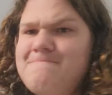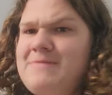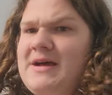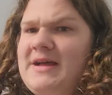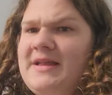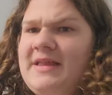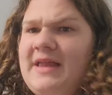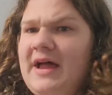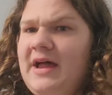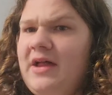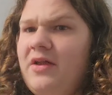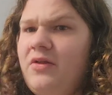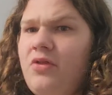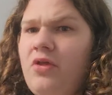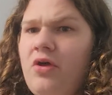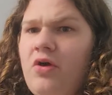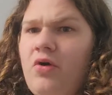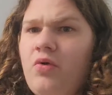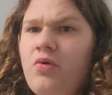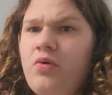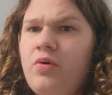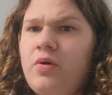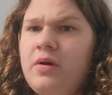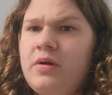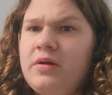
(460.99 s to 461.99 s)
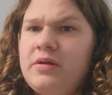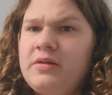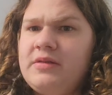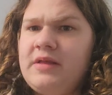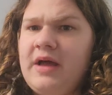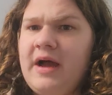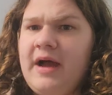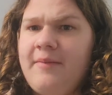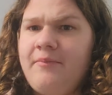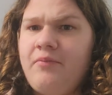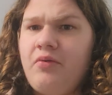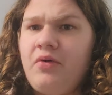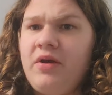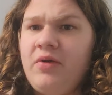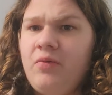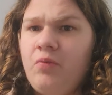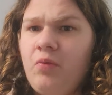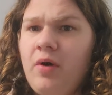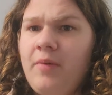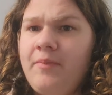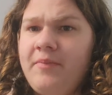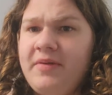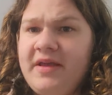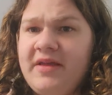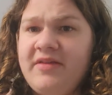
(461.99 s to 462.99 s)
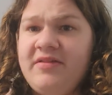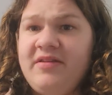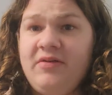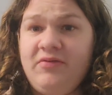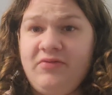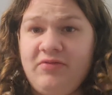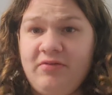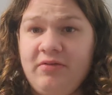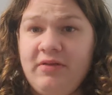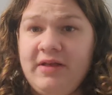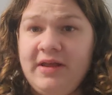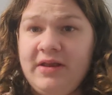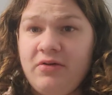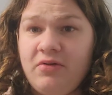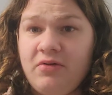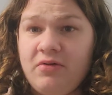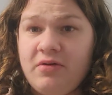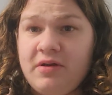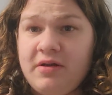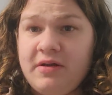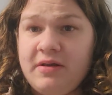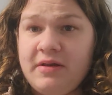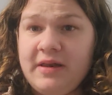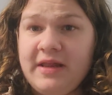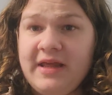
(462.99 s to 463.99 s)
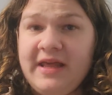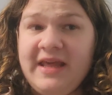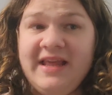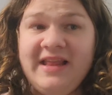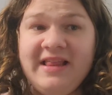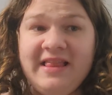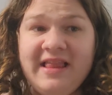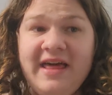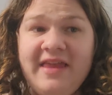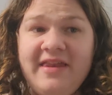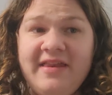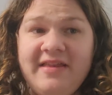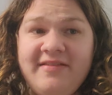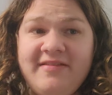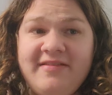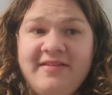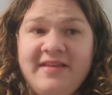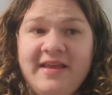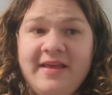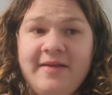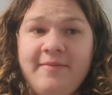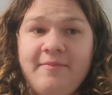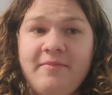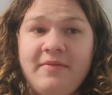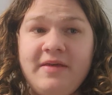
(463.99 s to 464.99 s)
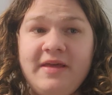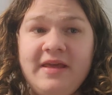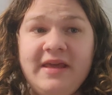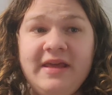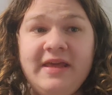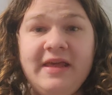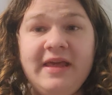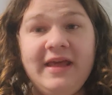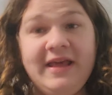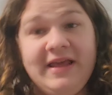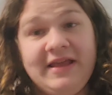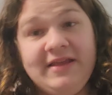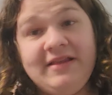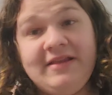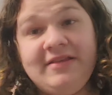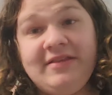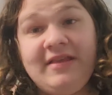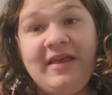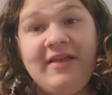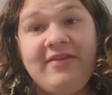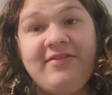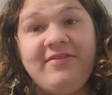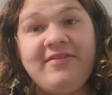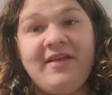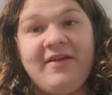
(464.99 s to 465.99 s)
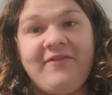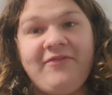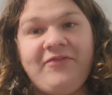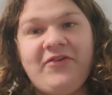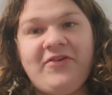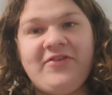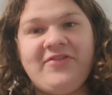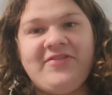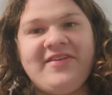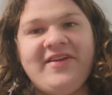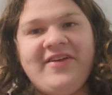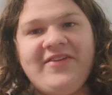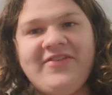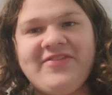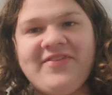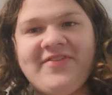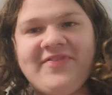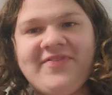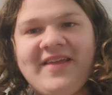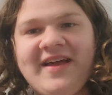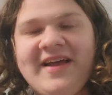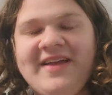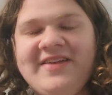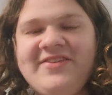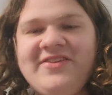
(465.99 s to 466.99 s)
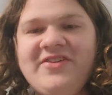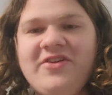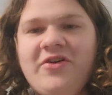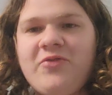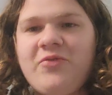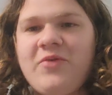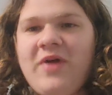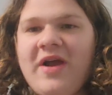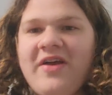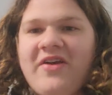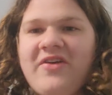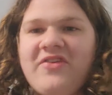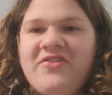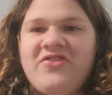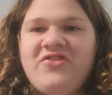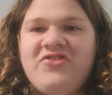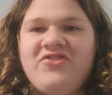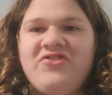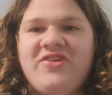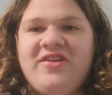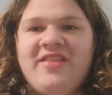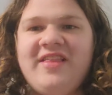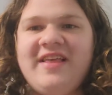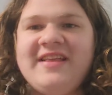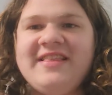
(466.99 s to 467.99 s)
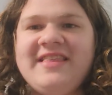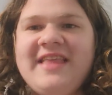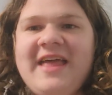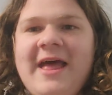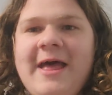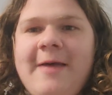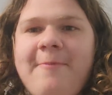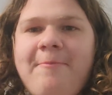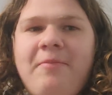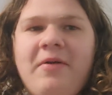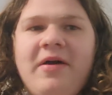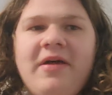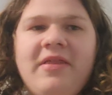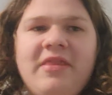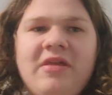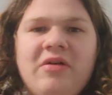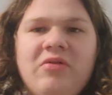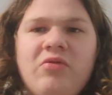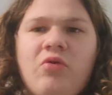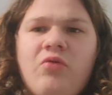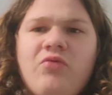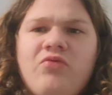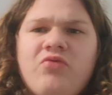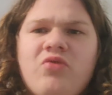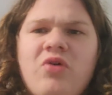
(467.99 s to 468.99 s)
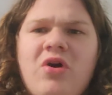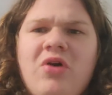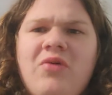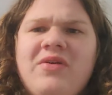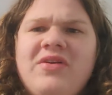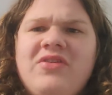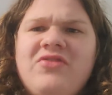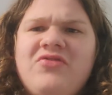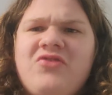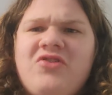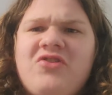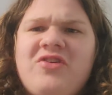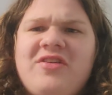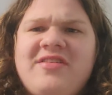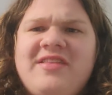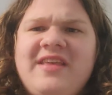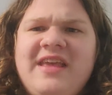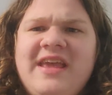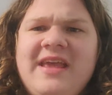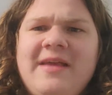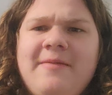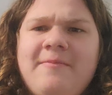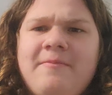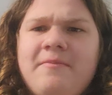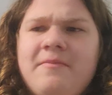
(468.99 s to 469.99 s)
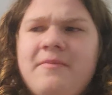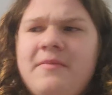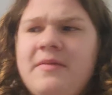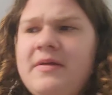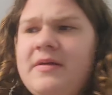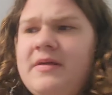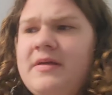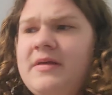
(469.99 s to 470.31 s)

But I don't know. Tom Brady won because he was a leader. He led his team. He he did stuff for himself sometimes, you know, records and shit like that. But overall, he's for the team.